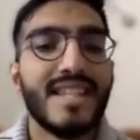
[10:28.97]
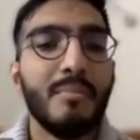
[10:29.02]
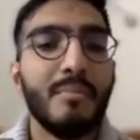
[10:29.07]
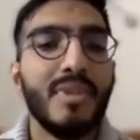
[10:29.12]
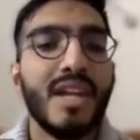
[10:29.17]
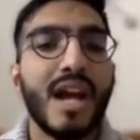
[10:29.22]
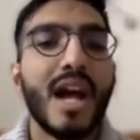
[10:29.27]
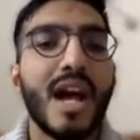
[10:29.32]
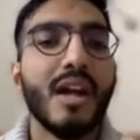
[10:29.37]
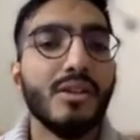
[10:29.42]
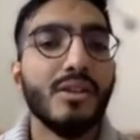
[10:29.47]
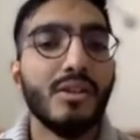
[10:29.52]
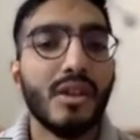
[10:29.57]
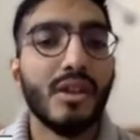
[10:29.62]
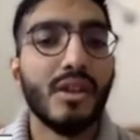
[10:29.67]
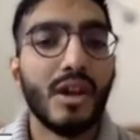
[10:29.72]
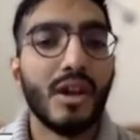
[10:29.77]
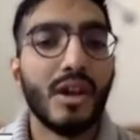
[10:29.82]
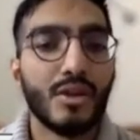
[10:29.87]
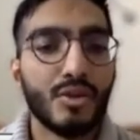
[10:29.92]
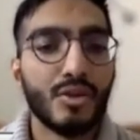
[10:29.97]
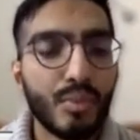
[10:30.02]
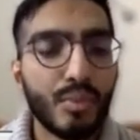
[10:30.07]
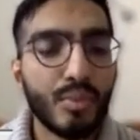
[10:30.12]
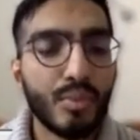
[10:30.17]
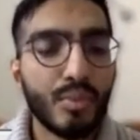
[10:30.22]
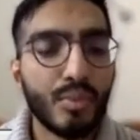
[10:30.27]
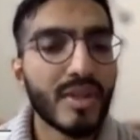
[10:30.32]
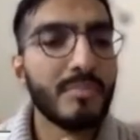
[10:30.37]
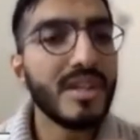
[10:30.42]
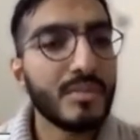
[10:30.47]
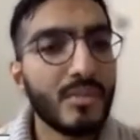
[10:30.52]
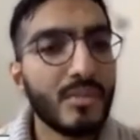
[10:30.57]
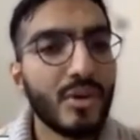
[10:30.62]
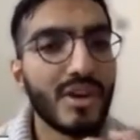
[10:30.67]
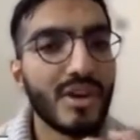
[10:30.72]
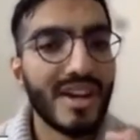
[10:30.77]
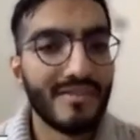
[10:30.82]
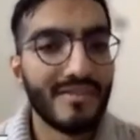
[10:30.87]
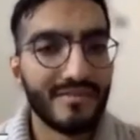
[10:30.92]
It's Sami Allah. You put
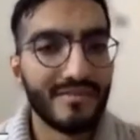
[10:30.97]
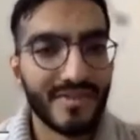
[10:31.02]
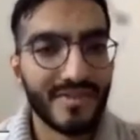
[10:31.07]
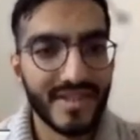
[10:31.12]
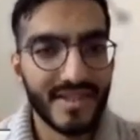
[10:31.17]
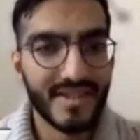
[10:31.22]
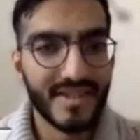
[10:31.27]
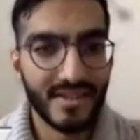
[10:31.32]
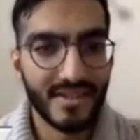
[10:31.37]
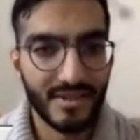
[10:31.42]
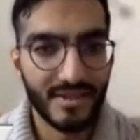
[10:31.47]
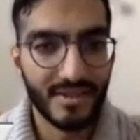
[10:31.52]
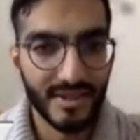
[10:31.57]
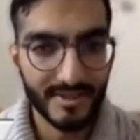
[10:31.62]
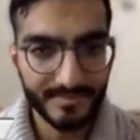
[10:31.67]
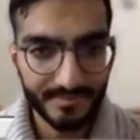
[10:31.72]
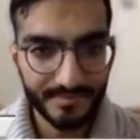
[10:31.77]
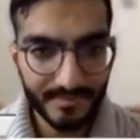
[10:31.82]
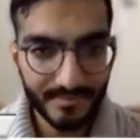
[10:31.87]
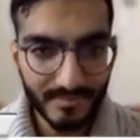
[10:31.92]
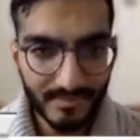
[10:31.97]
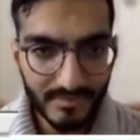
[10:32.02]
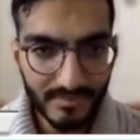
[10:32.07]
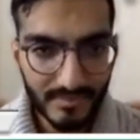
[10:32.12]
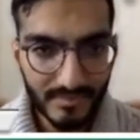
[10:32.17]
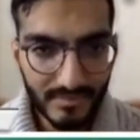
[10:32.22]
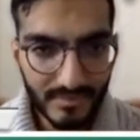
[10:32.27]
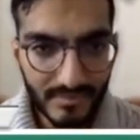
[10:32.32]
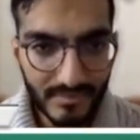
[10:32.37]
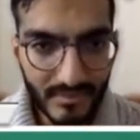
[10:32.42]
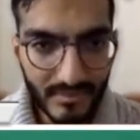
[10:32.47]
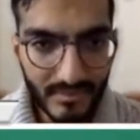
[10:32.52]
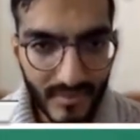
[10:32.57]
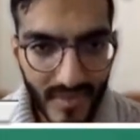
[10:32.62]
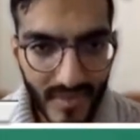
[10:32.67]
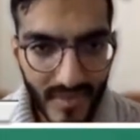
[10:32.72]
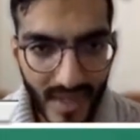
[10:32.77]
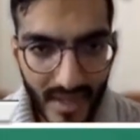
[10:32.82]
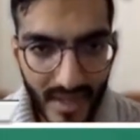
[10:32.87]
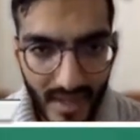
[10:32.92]
a bit more emphasis on it.
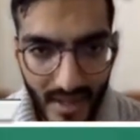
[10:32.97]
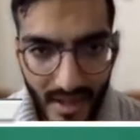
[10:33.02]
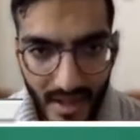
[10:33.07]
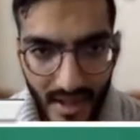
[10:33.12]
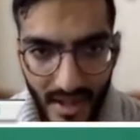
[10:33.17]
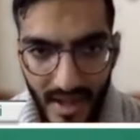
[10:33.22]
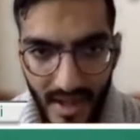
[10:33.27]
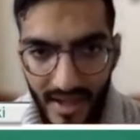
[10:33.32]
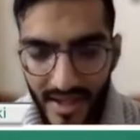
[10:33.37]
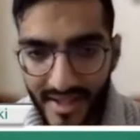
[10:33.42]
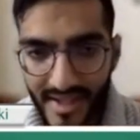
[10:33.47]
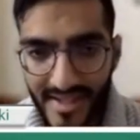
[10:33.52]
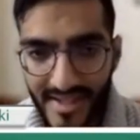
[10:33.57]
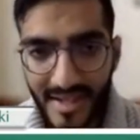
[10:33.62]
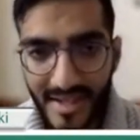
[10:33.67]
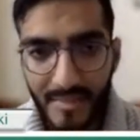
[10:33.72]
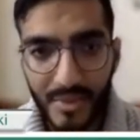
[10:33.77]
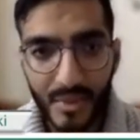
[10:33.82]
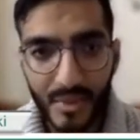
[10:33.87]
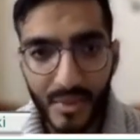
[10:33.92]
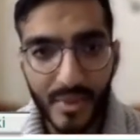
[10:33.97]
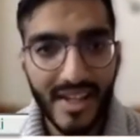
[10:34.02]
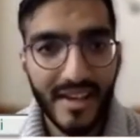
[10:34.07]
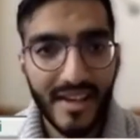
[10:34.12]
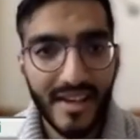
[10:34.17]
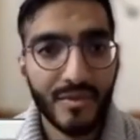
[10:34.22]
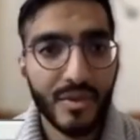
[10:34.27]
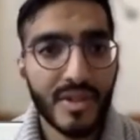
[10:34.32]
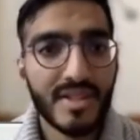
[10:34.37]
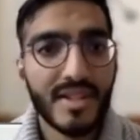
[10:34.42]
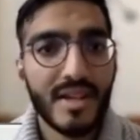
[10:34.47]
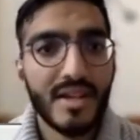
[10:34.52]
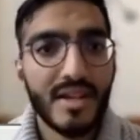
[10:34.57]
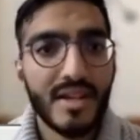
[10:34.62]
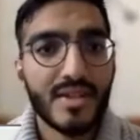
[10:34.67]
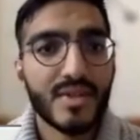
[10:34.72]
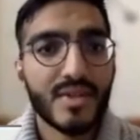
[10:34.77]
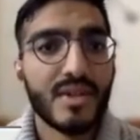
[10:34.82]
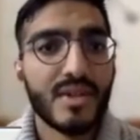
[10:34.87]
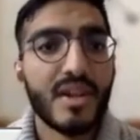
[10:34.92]
Another example we gave was
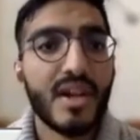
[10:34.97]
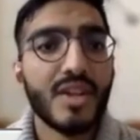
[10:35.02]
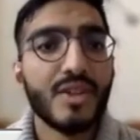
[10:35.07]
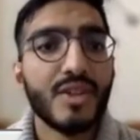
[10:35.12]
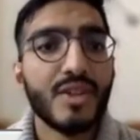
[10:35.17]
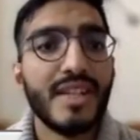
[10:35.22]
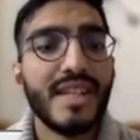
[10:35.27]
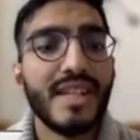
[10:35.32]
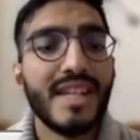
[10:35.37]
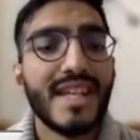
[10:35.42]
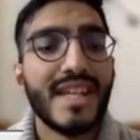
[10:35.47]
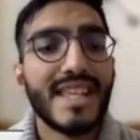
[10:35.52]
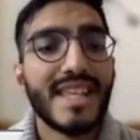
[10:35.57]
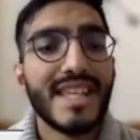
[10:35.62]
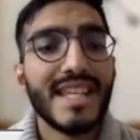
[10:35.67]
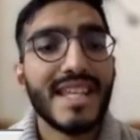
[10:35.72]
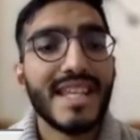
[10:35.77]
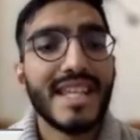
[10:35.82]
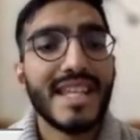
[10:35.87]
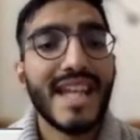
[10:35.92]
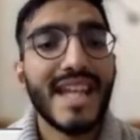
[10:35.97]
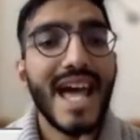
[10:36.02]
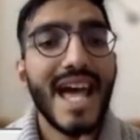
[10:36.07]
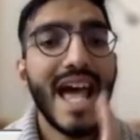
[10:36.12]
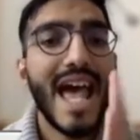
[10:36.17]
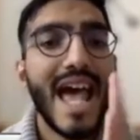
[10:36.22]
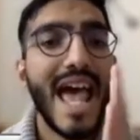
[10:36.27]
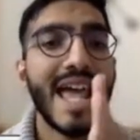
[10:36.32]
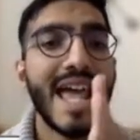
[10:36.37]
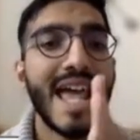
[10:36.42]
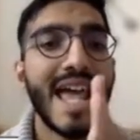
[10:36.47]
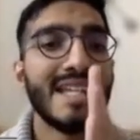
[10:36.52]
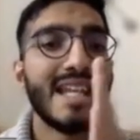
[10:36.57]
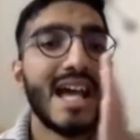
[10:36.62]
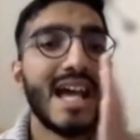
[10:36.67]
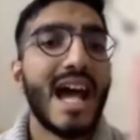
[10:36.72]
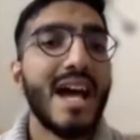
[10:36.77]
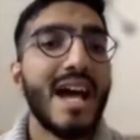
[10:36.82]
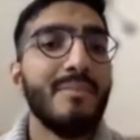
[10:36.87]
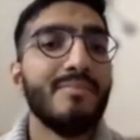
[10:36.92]
Sirata alladhina
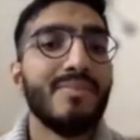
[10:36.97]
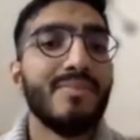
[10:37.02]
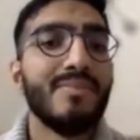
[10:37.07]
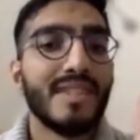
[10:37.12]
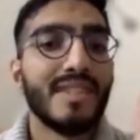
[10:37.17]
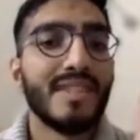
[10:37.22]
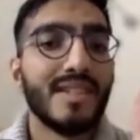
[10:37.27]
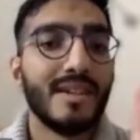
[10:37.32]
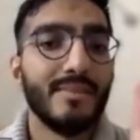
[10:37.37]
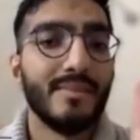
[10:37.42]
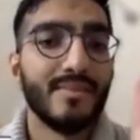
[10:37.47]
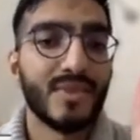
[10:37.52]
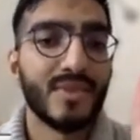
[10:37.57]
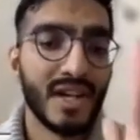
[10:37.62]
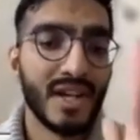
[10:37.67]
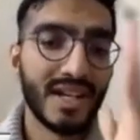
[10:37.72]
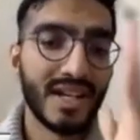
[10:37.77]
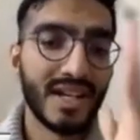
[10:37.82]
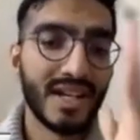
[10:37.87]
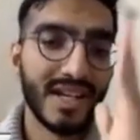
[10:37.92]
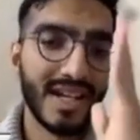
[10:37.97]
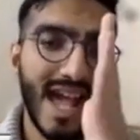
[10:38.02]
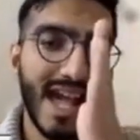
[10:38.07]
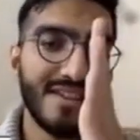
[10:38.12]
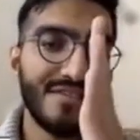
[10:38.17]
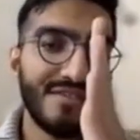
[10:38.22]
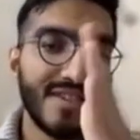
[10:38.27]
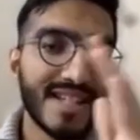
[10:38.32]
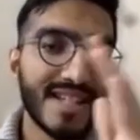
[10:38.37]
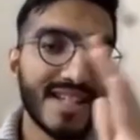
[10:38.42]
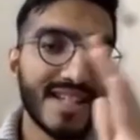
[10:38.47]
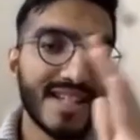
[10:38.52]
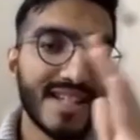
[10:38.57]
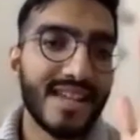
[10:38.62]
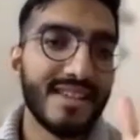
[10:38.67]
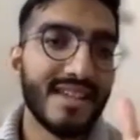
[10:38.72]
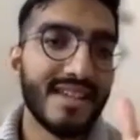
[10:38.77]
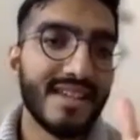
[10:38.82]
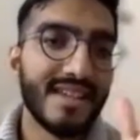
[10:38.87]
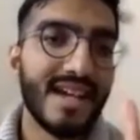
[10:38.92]
an'amta. So again, alif
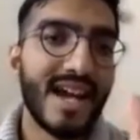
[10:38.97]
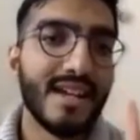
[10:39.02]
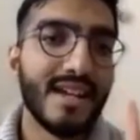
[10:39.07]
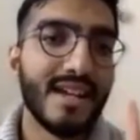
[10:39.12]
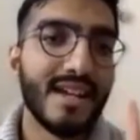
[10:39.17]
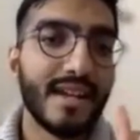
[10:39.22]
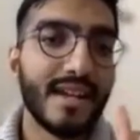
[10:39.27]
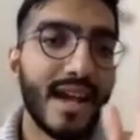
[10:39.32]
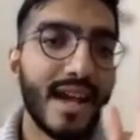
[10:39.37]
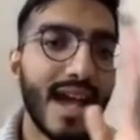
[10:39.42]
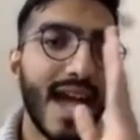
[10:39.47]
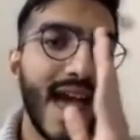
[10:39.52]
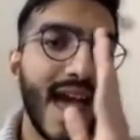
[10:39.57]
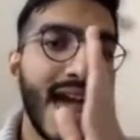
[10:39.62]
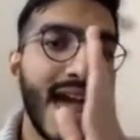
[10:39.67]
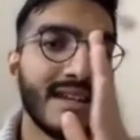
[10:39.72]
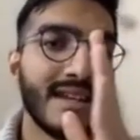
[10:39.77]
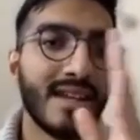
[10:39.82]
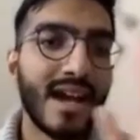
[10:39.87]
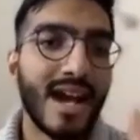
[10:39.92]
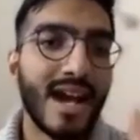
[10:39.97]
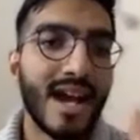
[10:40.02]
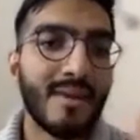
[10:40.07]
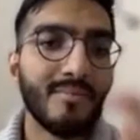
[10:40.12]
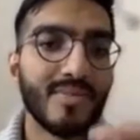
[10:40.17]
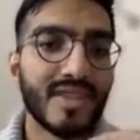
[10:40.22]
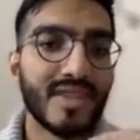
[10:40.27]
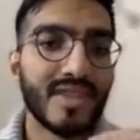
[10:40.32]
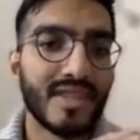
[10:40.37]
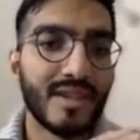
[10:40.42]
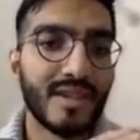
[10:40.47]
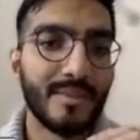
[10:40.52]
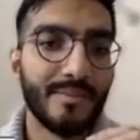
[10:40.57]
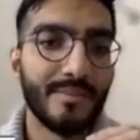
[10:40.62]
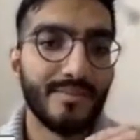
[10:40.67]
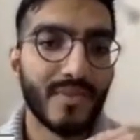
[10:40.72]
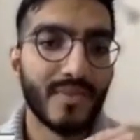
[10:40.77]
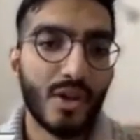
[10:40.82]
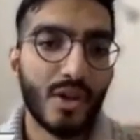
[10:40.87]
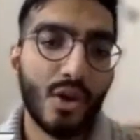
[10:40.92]
first and then ayn. An'amta.
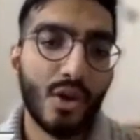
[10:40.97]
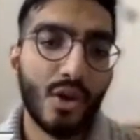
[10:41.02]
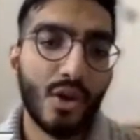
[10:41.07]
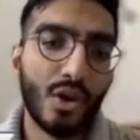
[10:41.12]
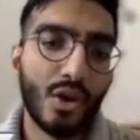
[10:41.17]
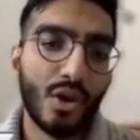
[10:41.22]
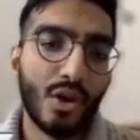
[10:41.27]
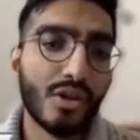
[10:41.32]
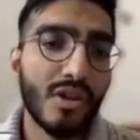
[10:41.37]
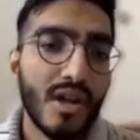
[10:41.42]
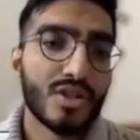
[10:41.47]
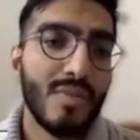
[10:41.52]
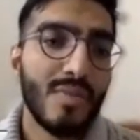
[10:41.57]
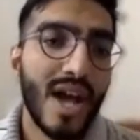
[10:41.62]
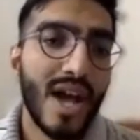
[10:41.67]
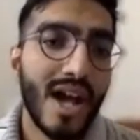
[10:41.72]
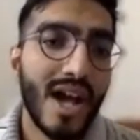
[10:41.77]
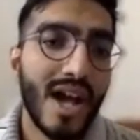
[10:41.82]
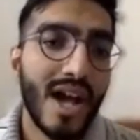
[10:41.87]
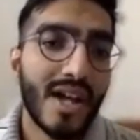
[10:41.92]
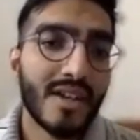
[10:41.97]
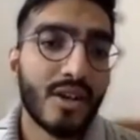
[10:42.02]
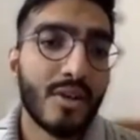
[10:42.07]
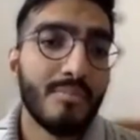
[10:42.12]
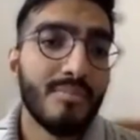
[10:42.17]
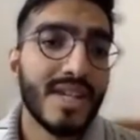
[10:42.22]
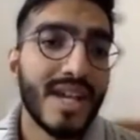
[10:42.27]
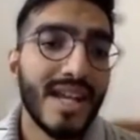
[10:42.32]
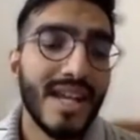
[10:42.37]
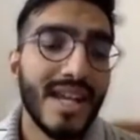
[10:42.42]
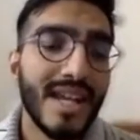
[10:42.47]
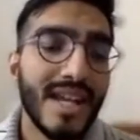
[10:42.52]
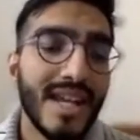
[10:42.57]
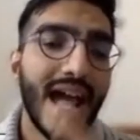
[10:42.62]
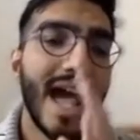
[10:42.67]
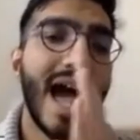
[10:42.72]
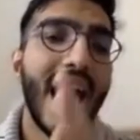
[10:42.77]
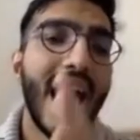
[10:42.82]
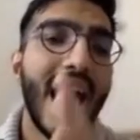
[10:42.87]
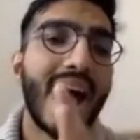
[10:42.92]
Or Subhana Rabbiyal
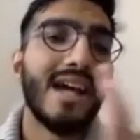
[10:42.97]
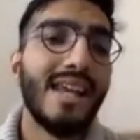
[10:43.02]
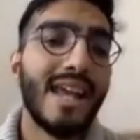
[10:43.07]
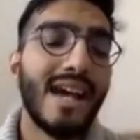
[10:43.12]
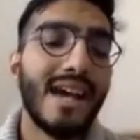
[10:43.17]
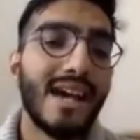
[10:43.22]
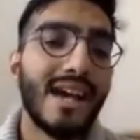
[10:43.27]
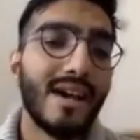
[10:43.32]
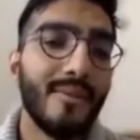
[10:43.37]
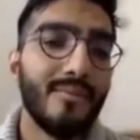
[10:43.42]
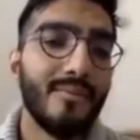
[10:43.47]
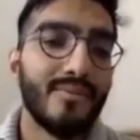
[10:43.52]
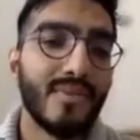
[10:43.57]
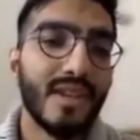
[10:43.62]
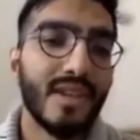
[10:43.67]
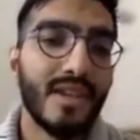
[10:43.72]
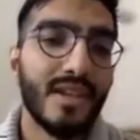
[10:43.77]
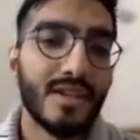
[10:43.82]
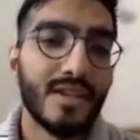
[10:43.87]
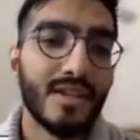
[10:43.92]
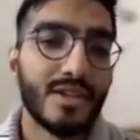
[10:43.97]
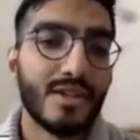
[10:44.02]
A'la.